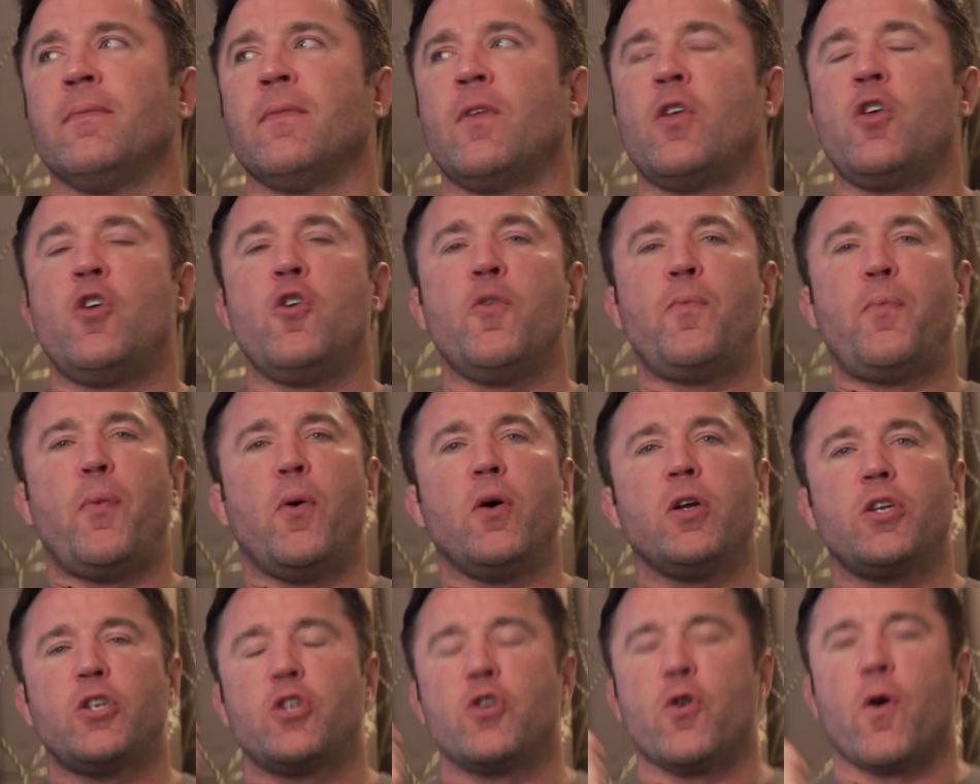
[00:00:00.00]
You
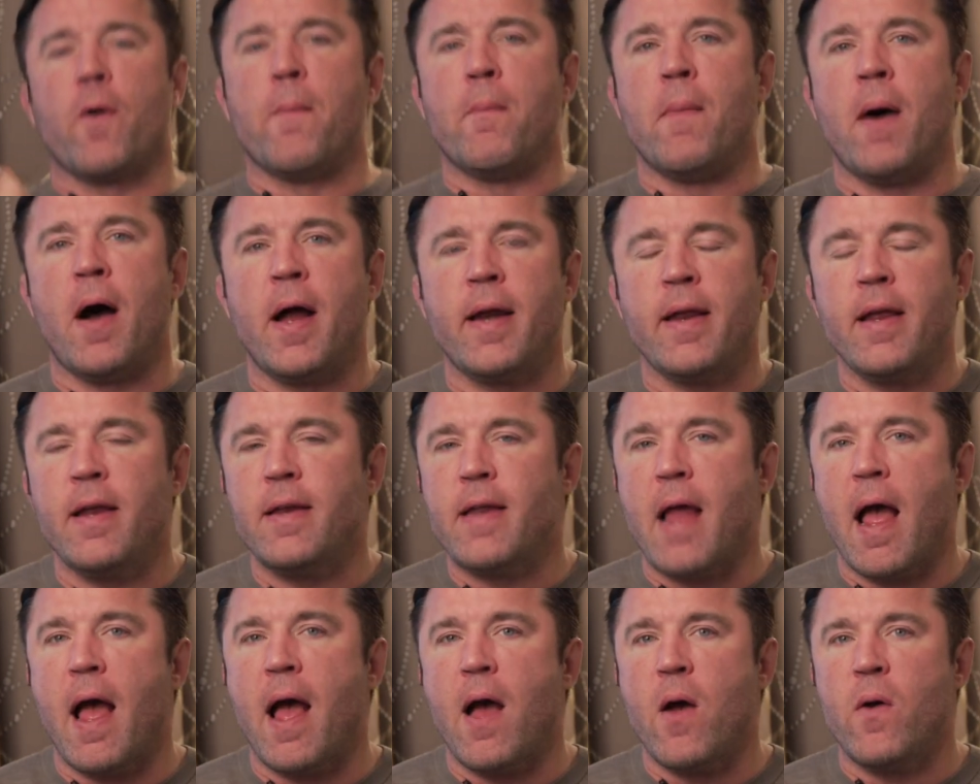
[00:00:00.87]
put your money
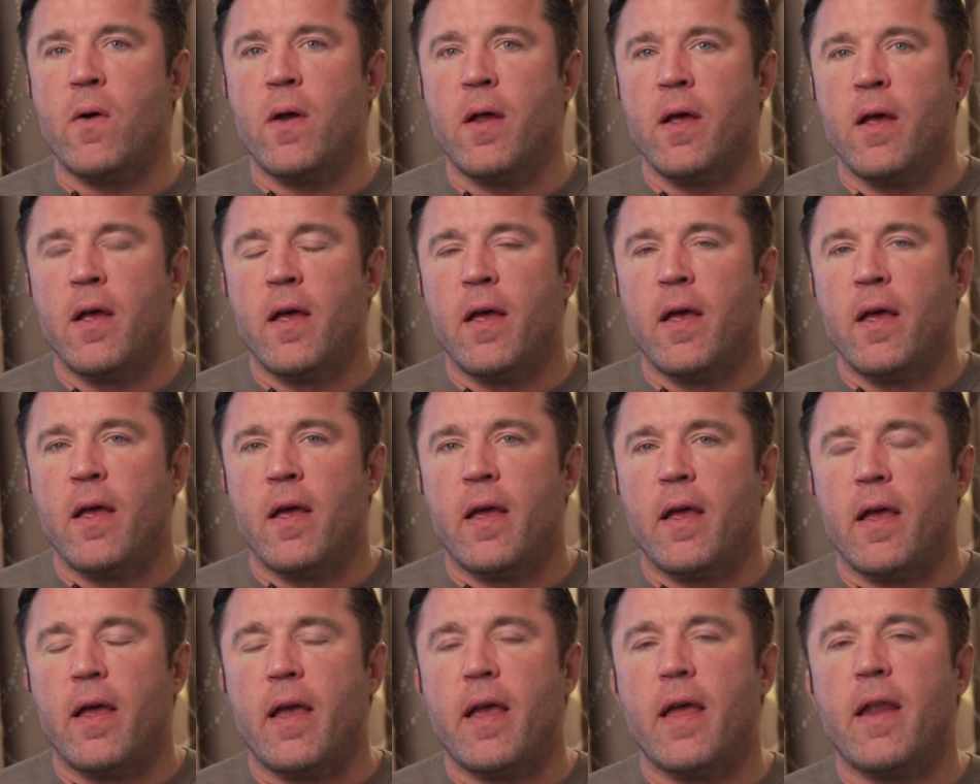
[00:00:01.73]
down,
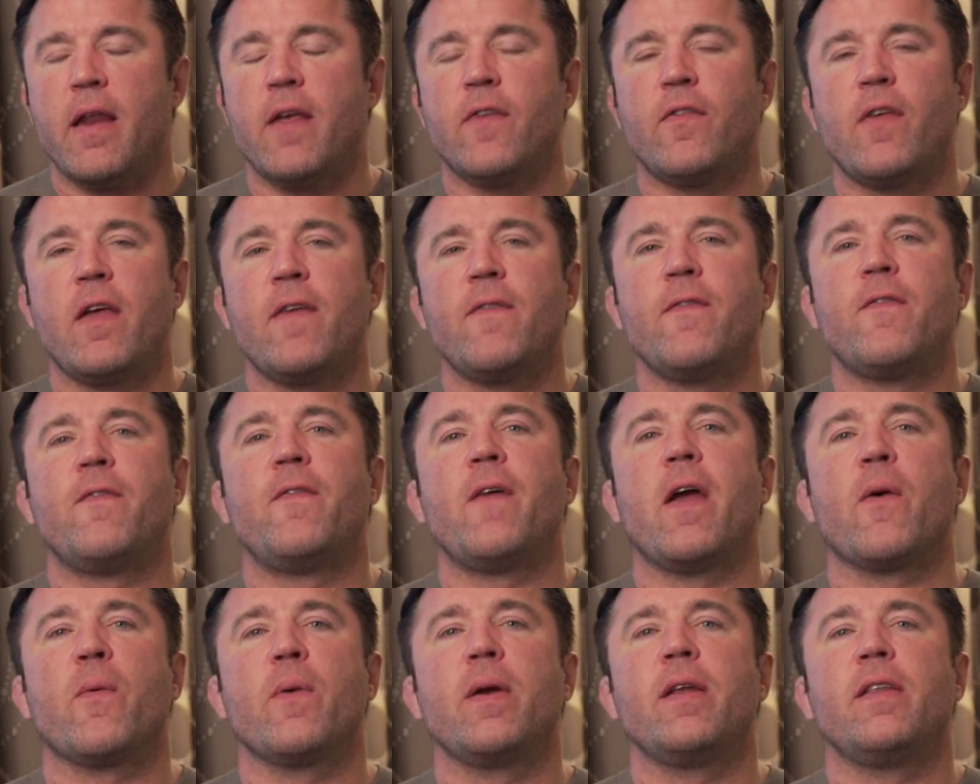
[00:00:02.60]
it is a
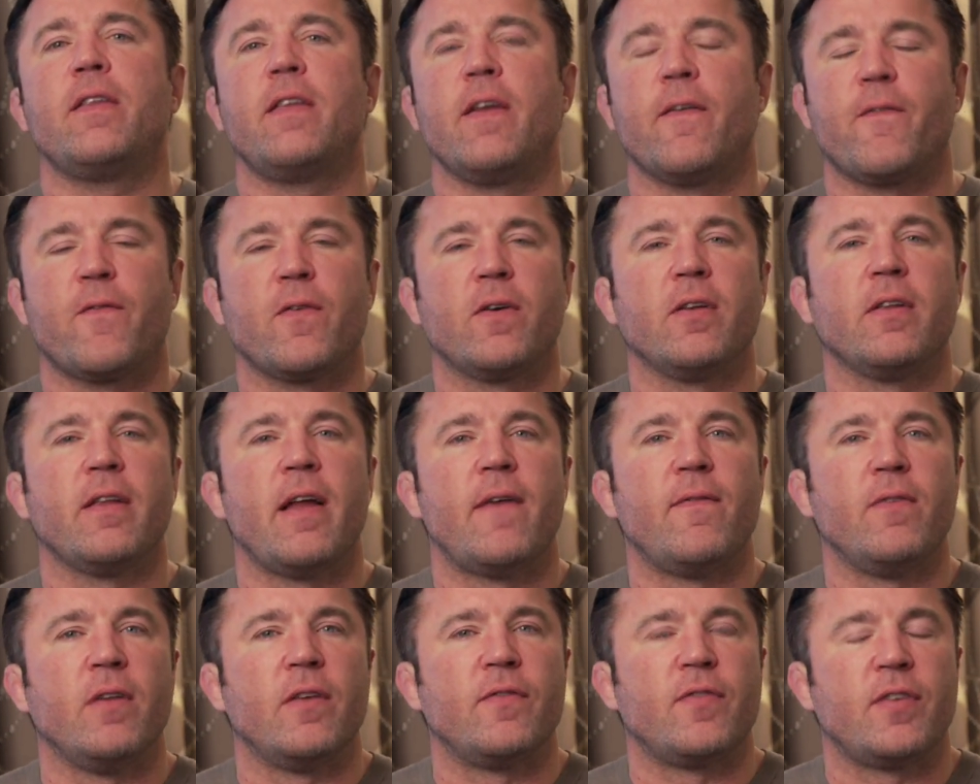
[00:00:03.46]
very different
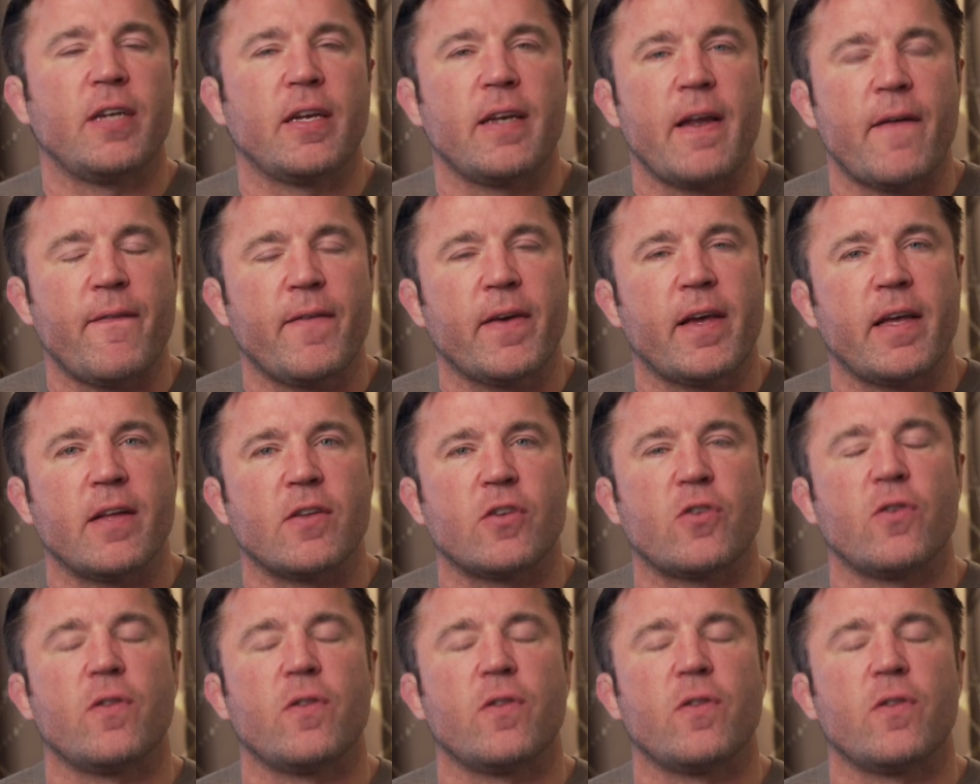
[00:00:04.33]
level of significance.